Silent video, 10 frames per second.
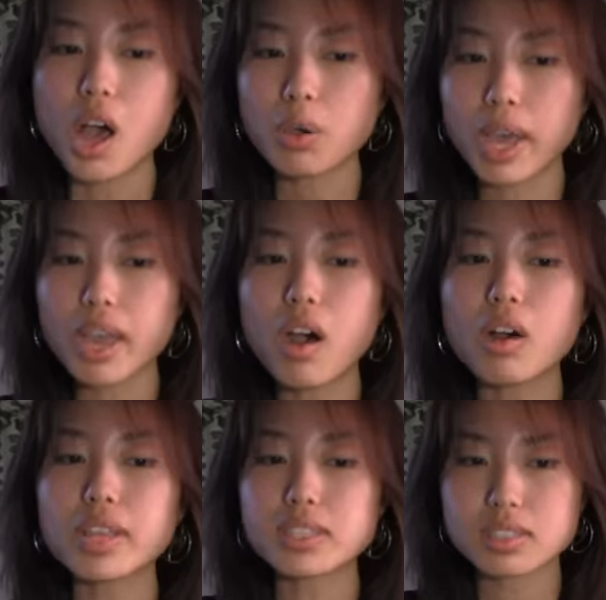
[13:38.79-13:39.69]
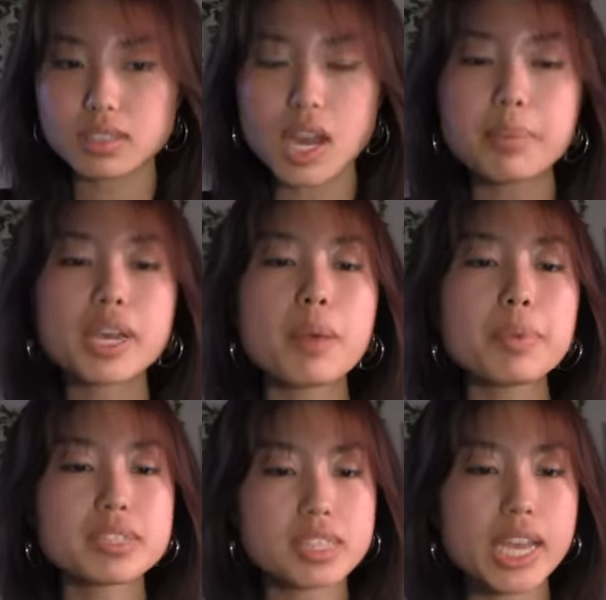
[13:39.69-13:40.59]
Okay, all that's coming up
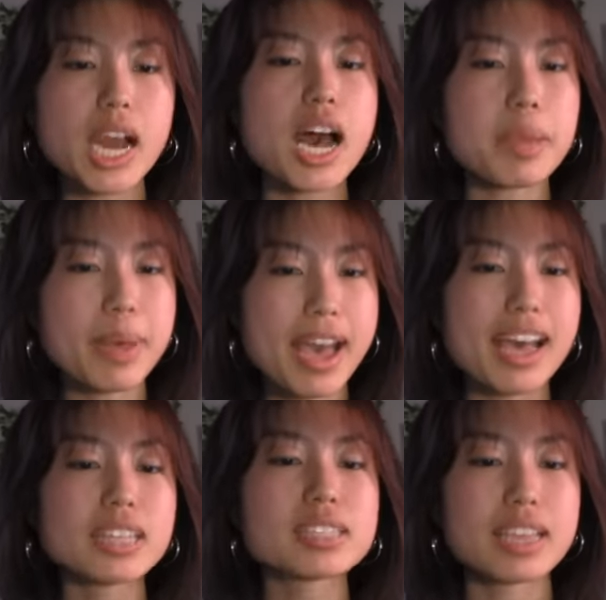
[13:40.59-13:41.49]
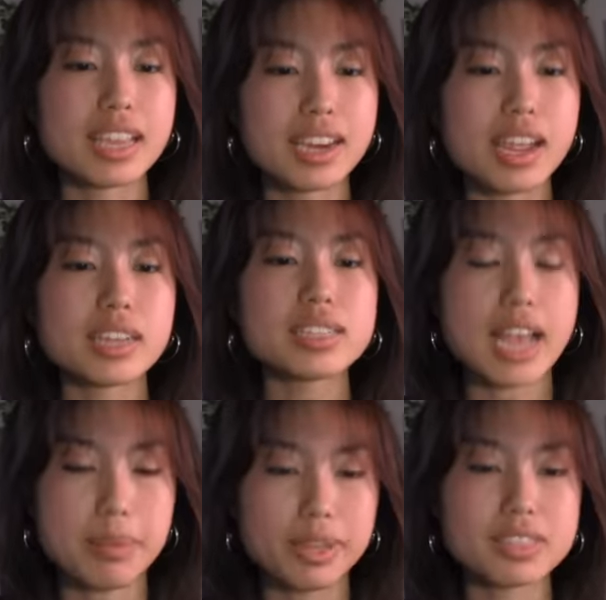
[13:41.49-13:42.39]
is like iPads and
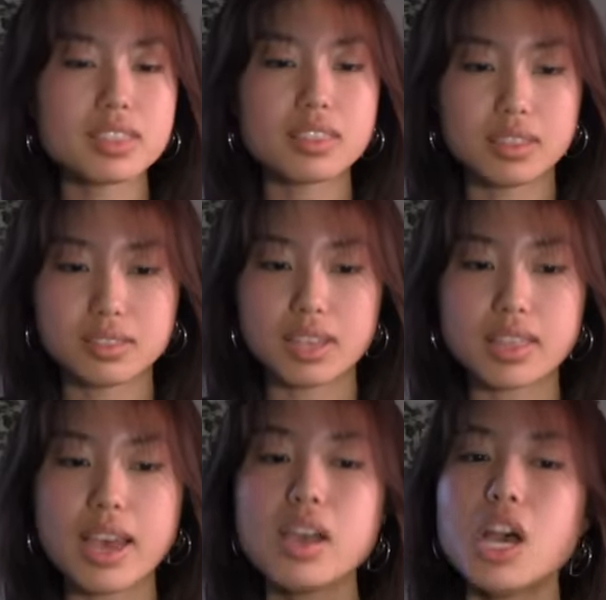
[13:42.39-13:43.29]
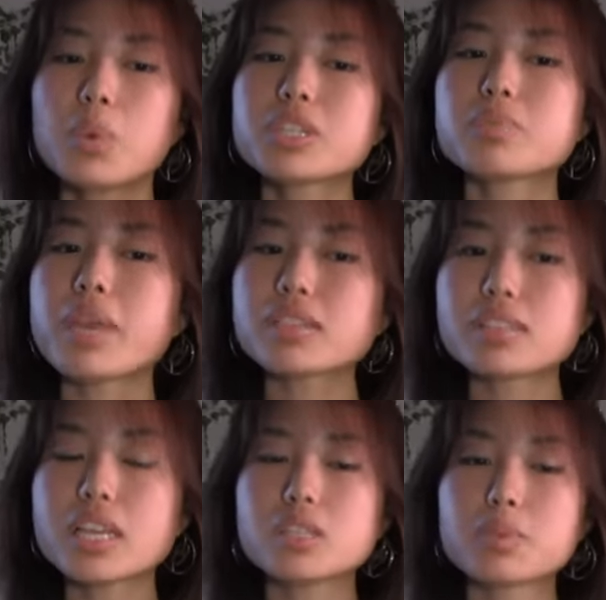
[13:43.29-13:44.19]
tablets and things like that, which makes
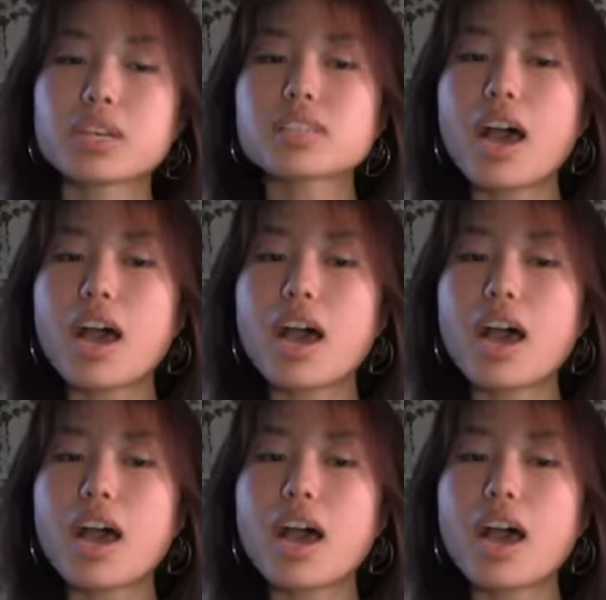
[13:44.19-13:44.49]
sense because